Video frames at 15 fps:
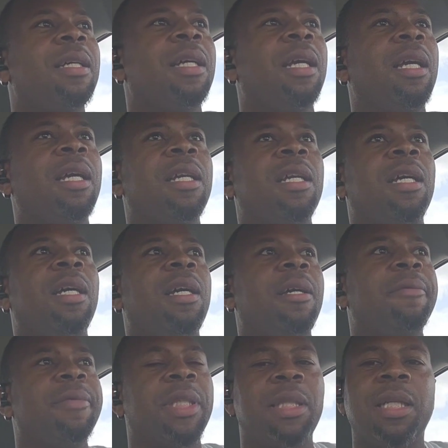And
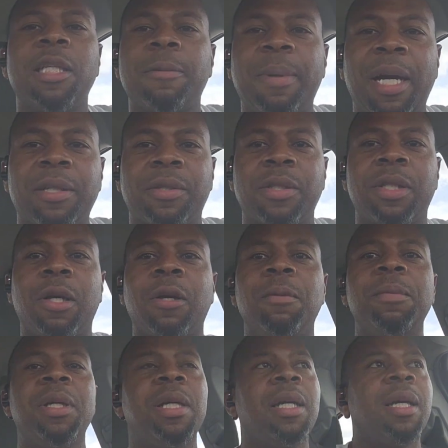uh, the dispatcher
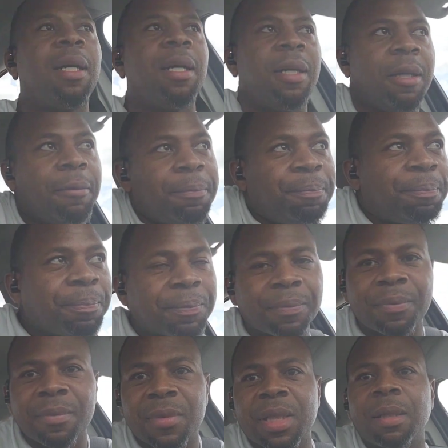told me um,
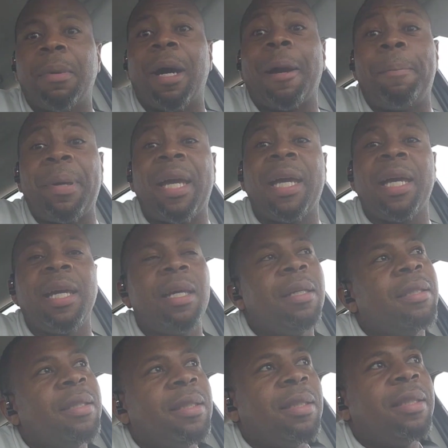my pay
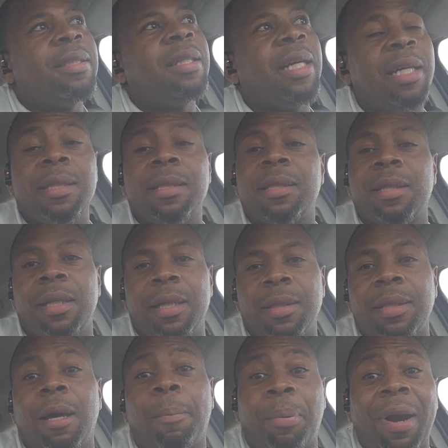is
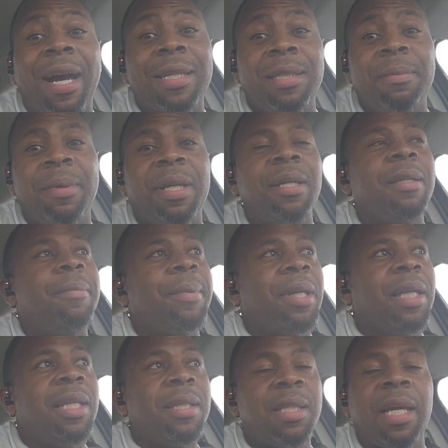it's approximate,
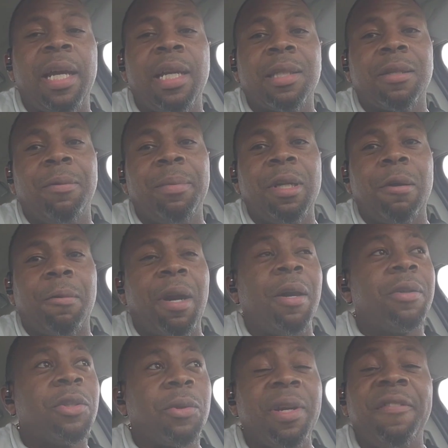but he's saying it's going to be
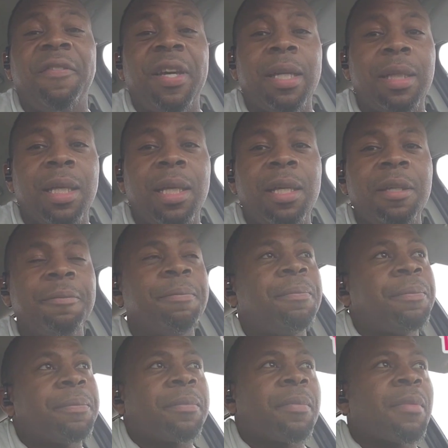around 350
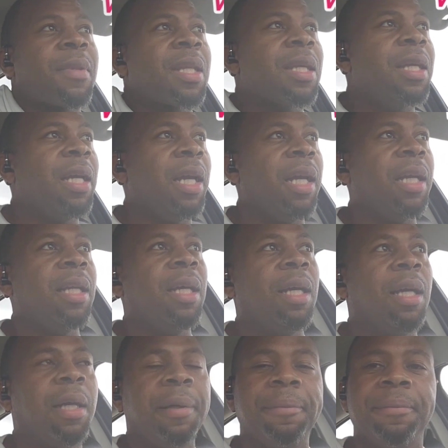And
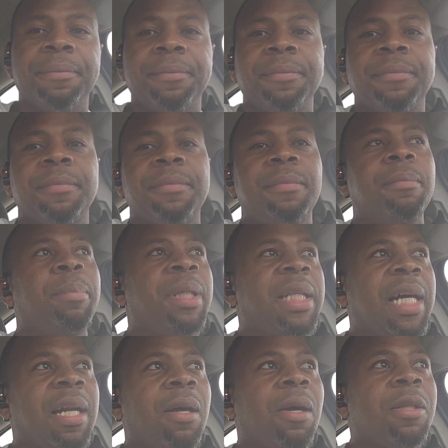uh, But
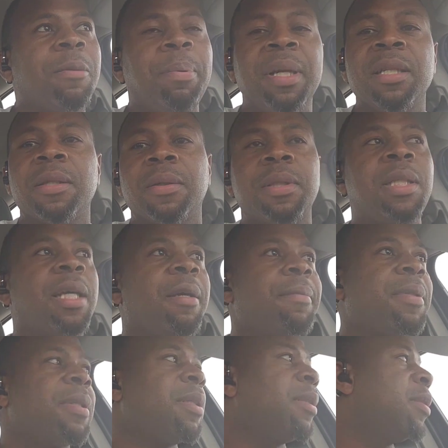that all depends on
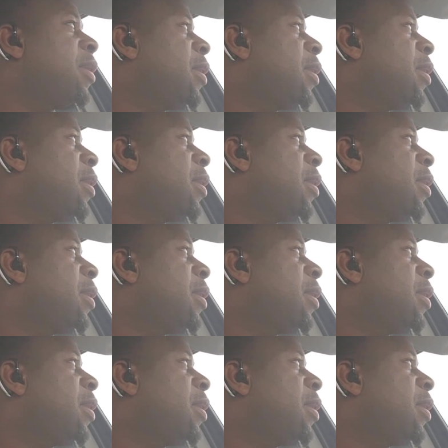tips.